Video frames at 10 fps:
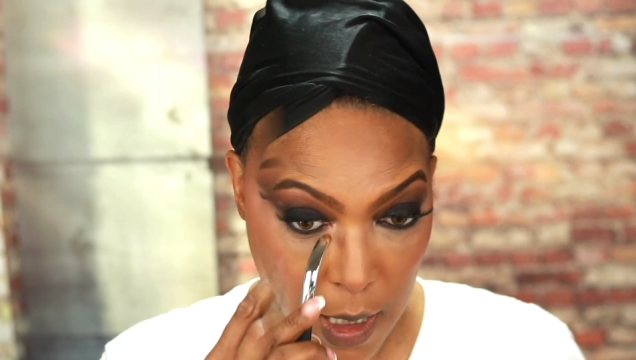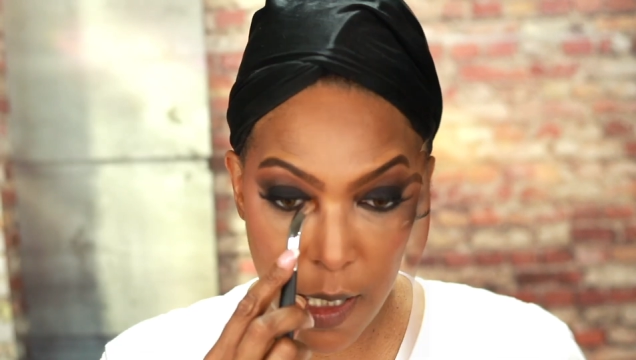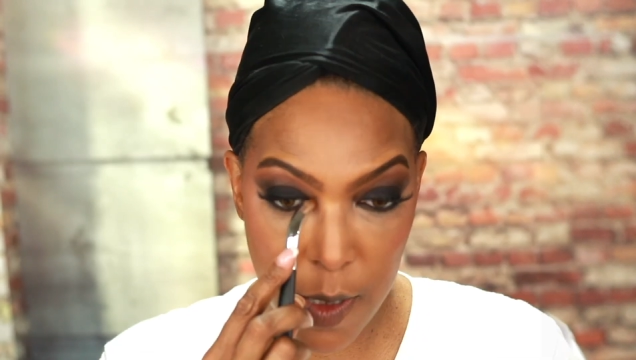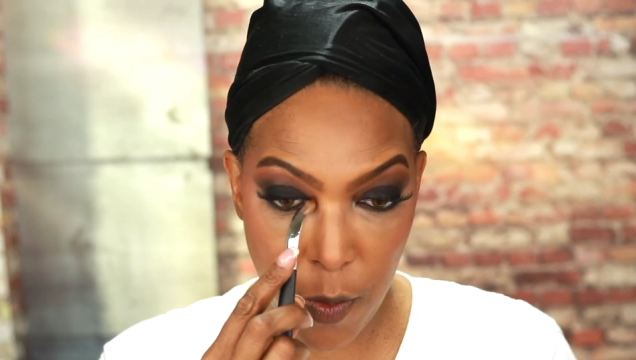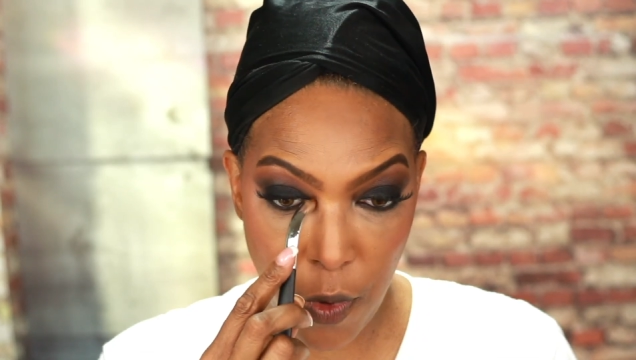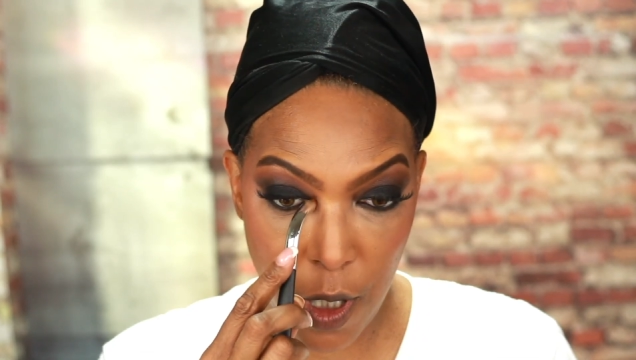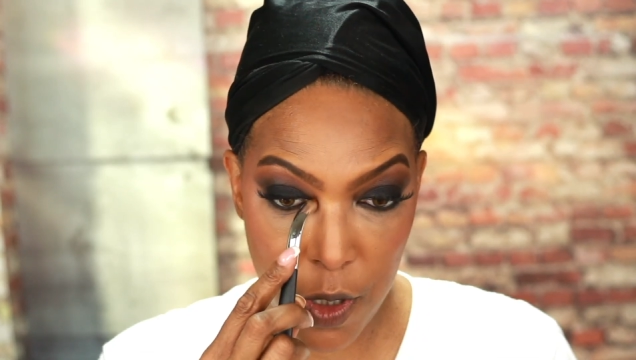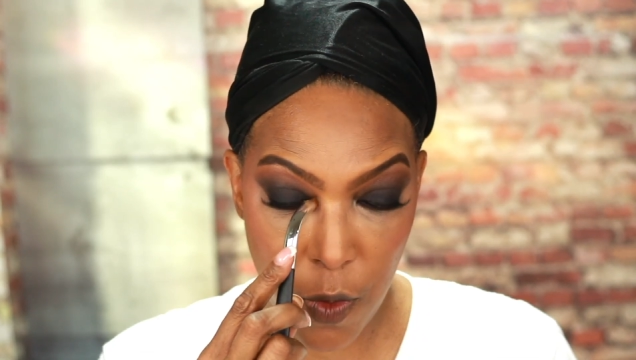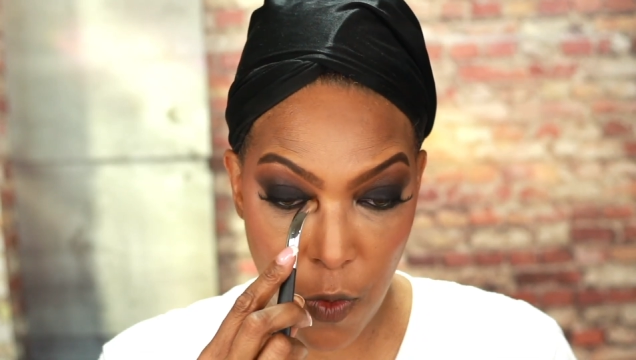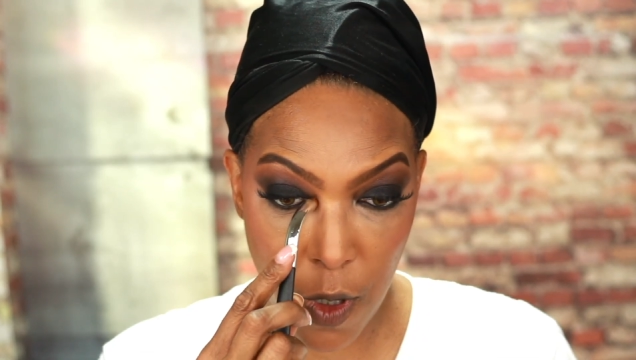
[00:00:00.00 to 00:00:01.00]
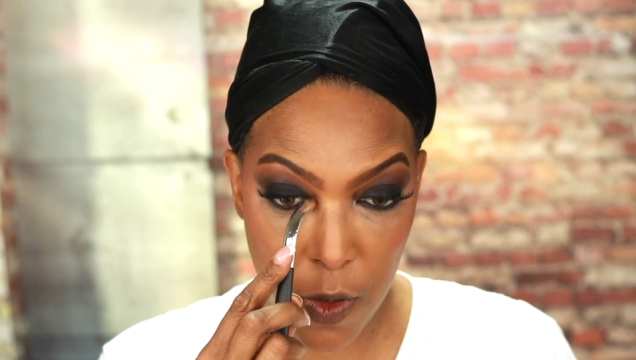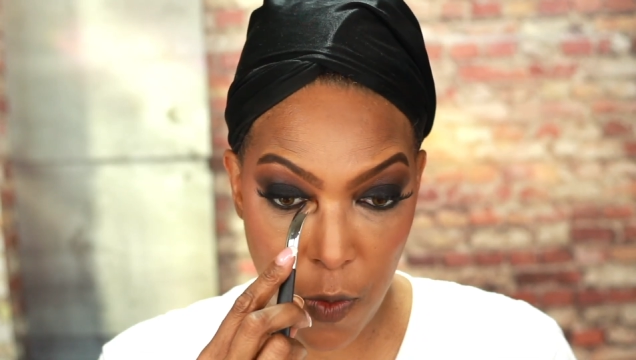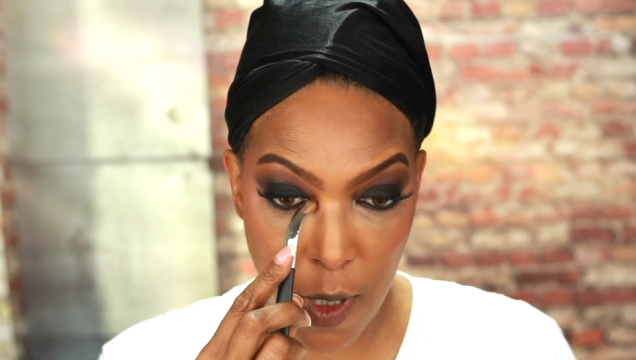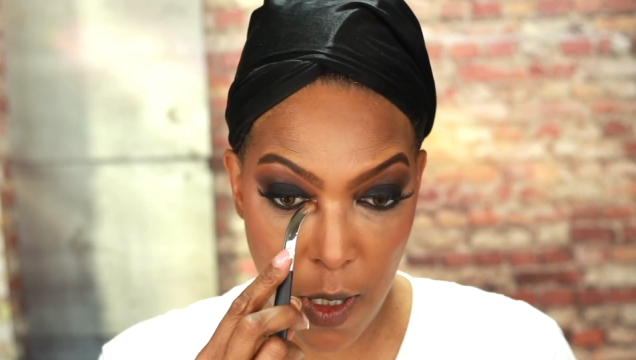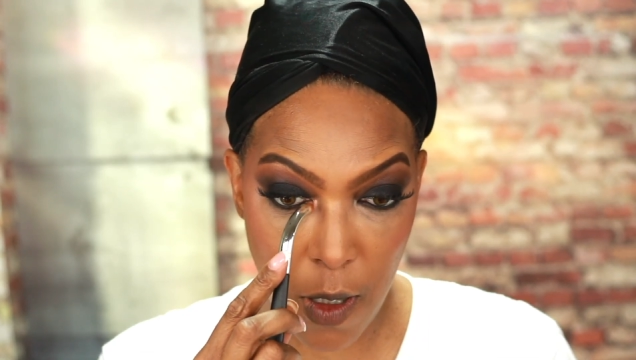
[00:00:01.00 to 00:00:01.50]
This brush
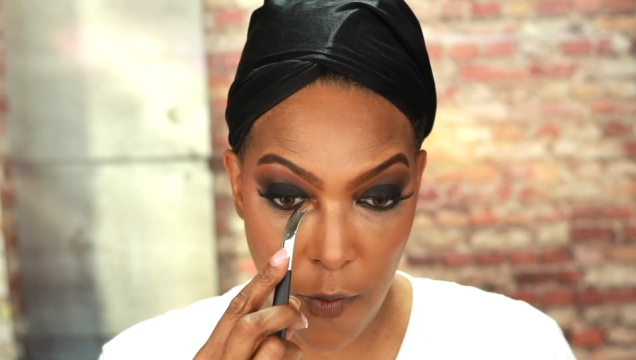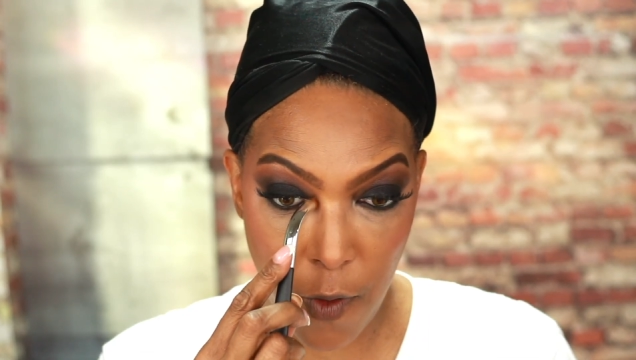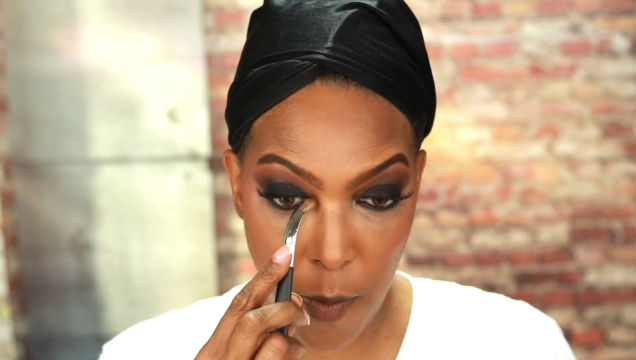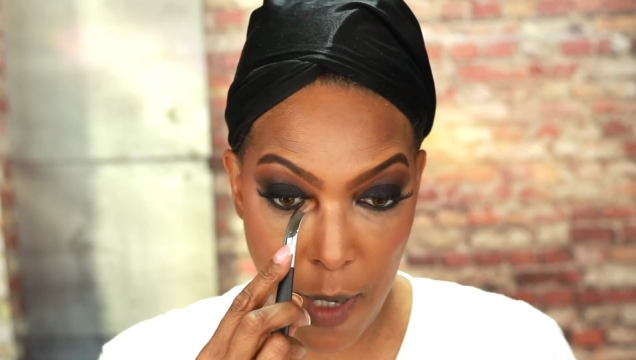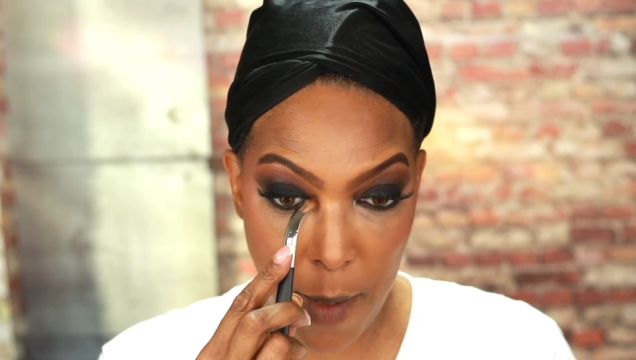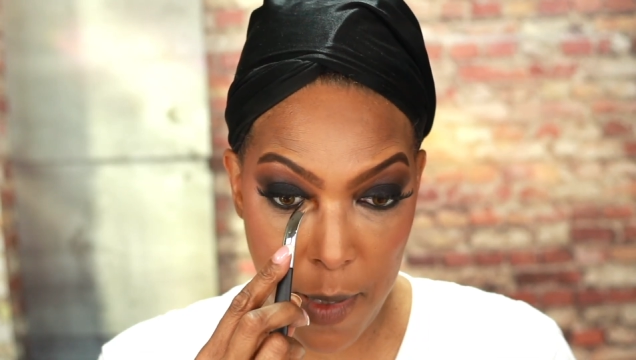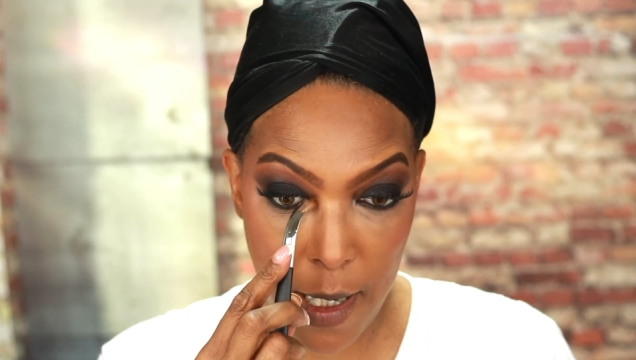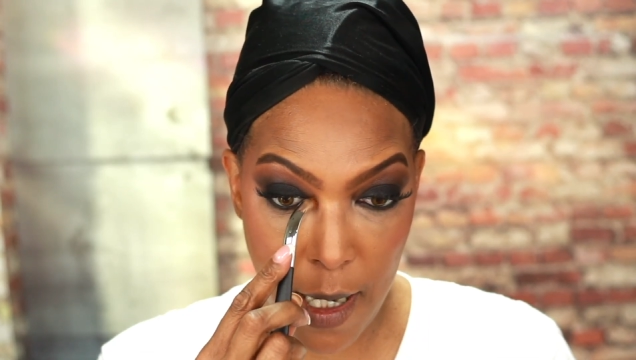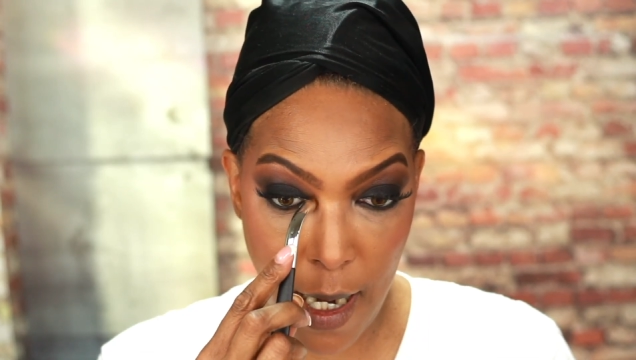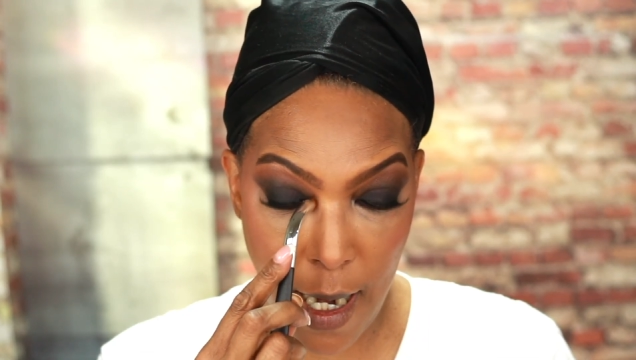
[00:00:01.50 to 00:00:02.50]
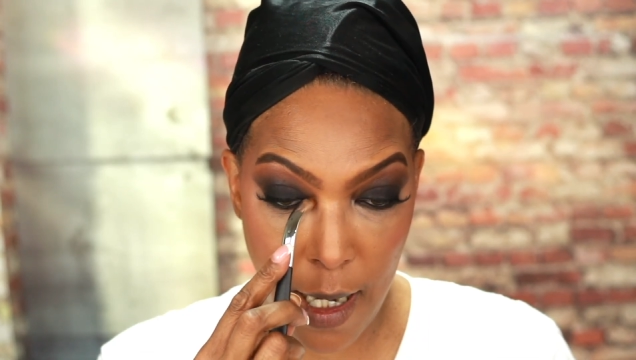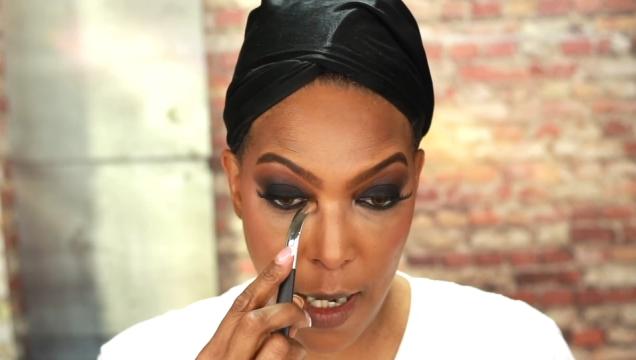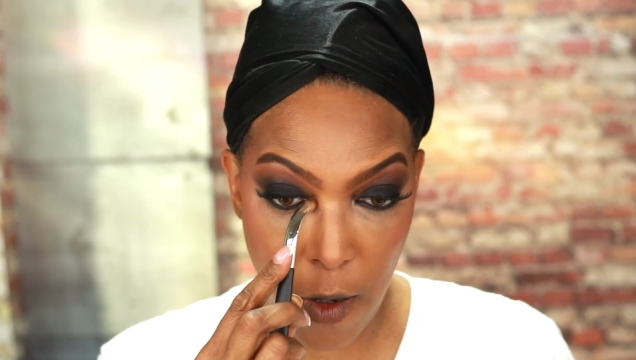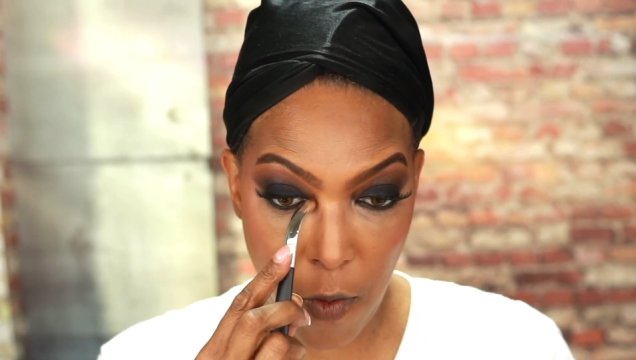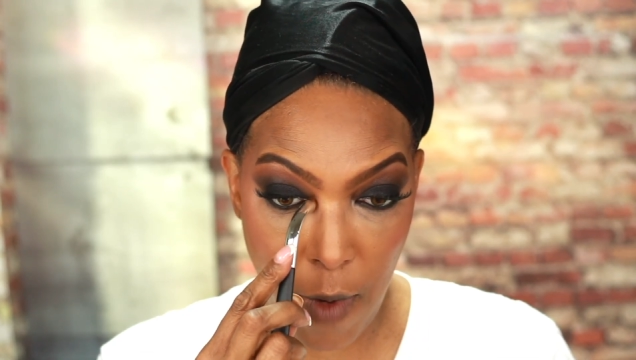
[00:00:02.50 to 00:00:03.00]
works well for popping that
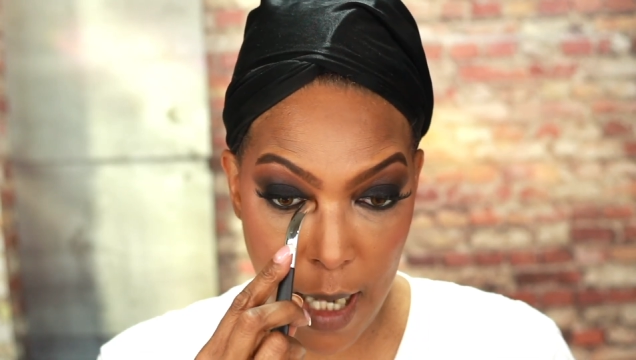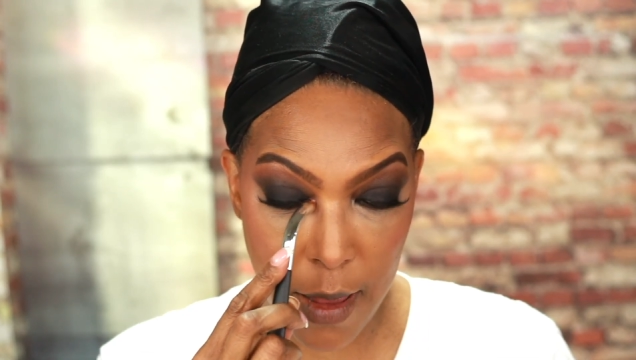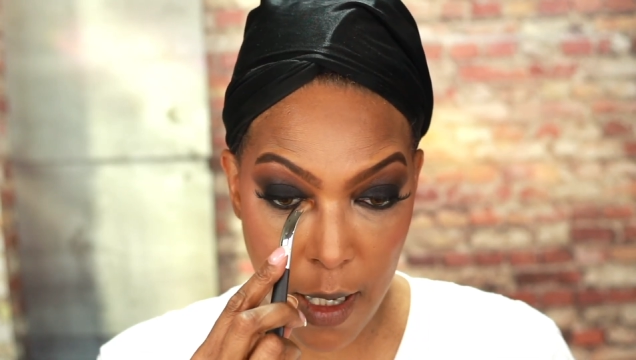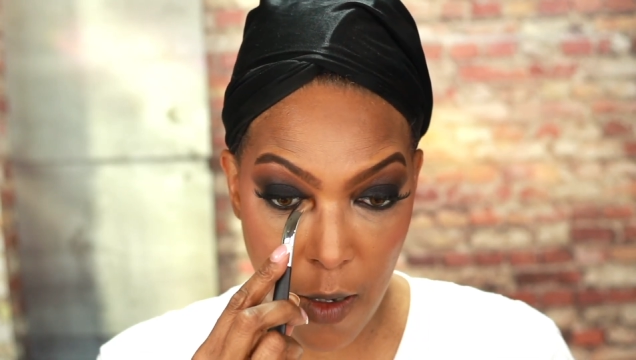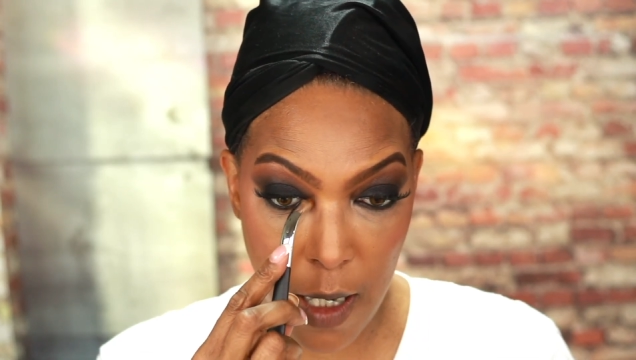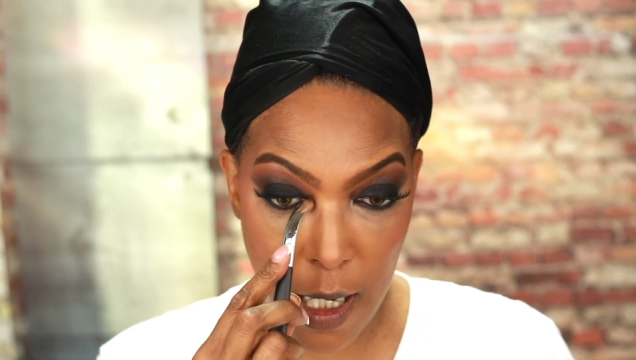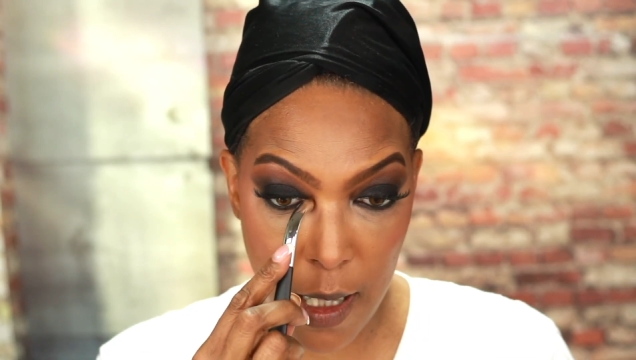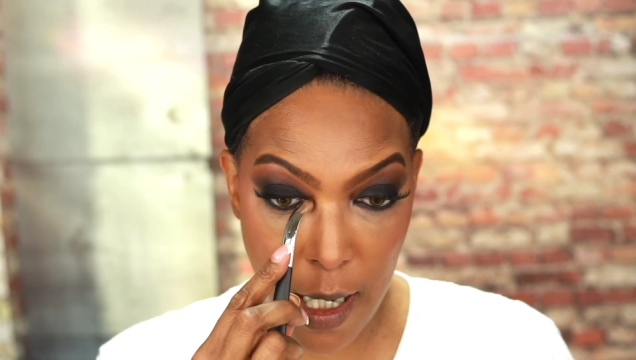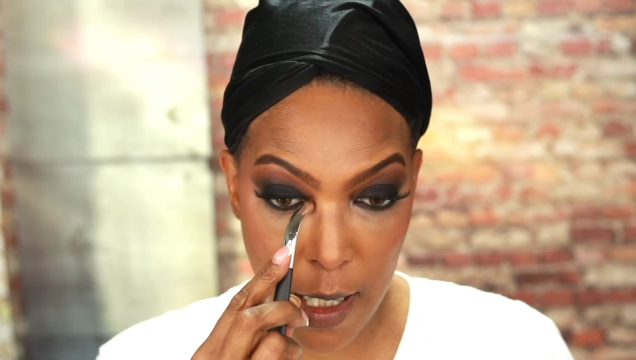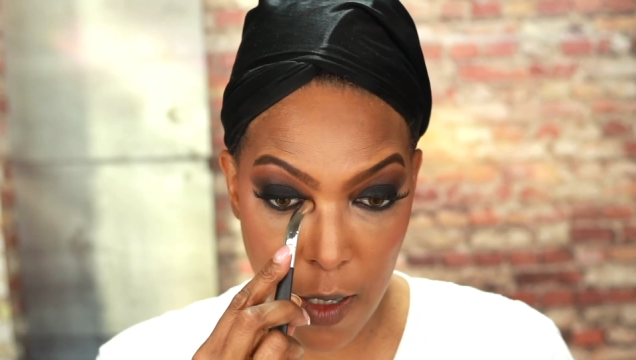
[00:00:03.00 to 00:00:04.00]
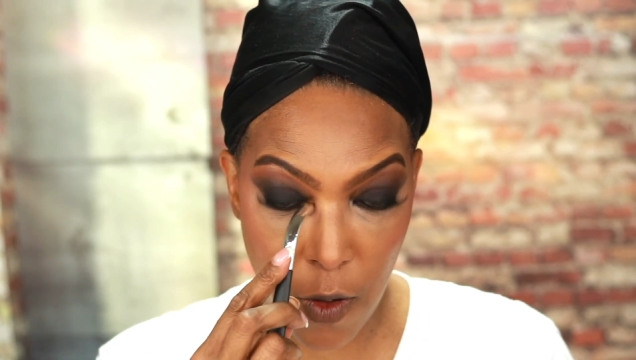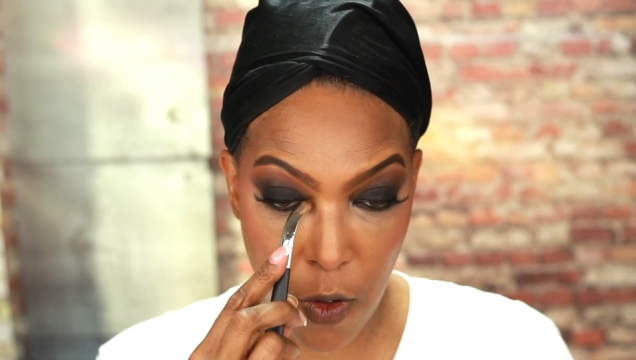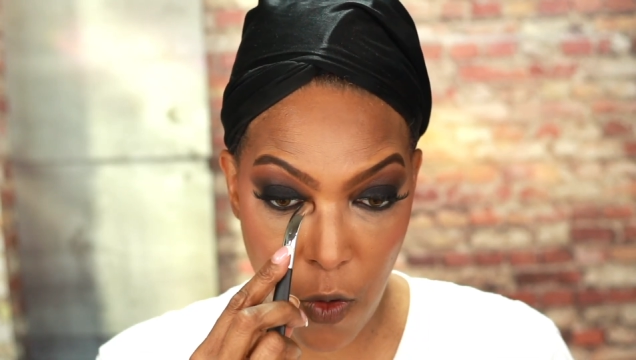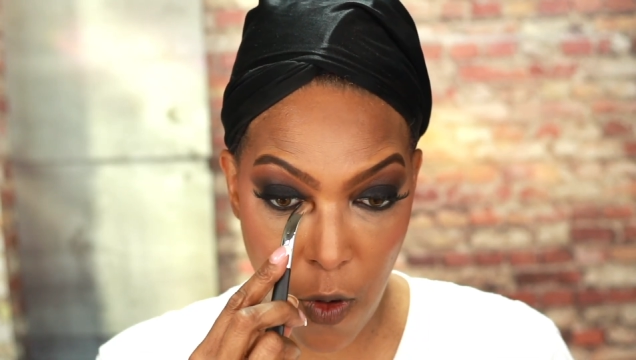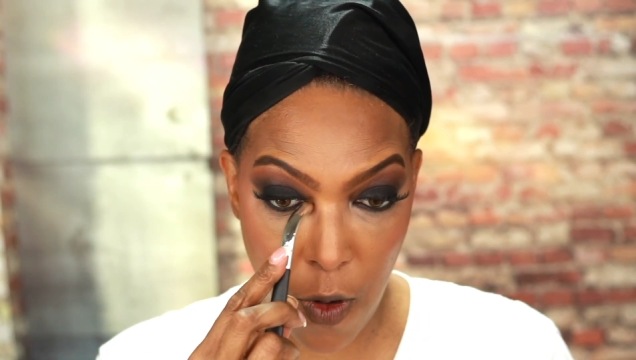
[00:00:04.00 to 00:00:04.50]
highlighter right there in that inner
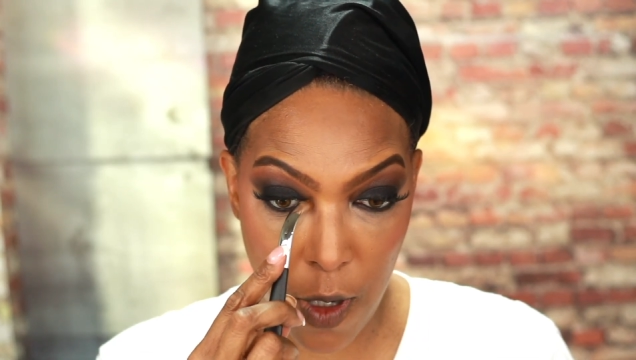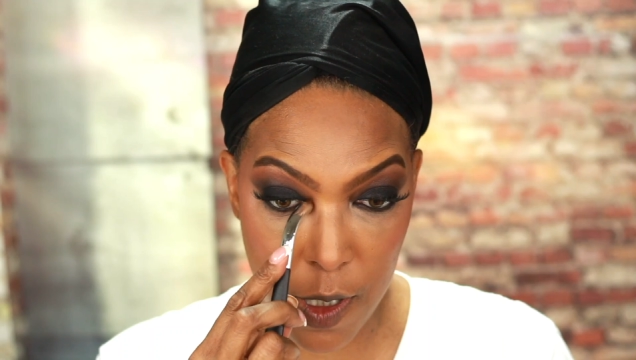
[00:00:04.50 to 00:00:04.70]
corner.